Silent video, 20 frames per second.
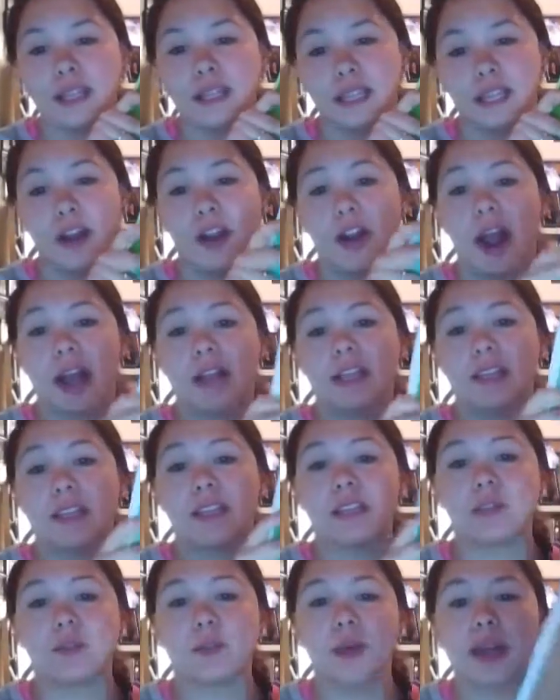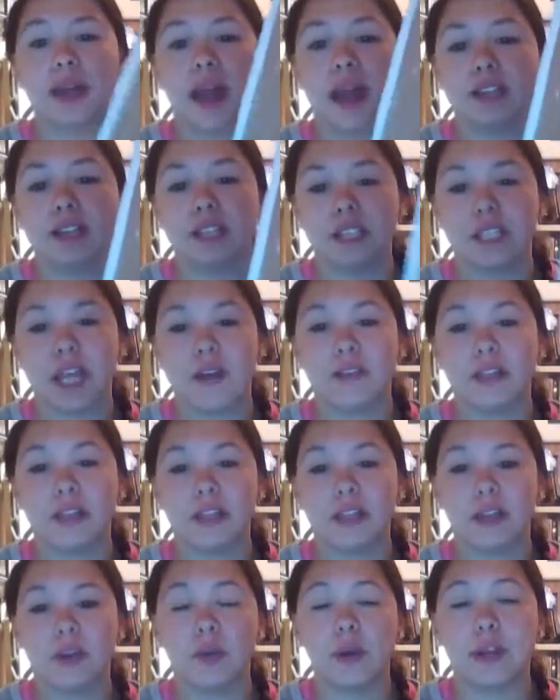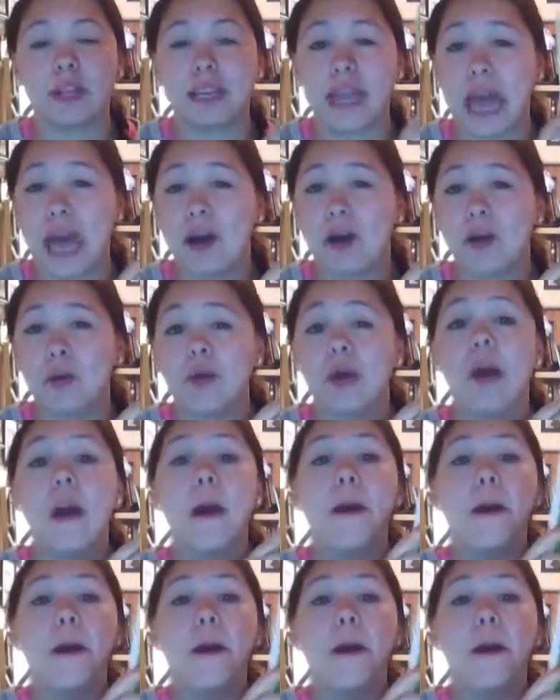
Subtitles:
in there. This one, I just have a little one now.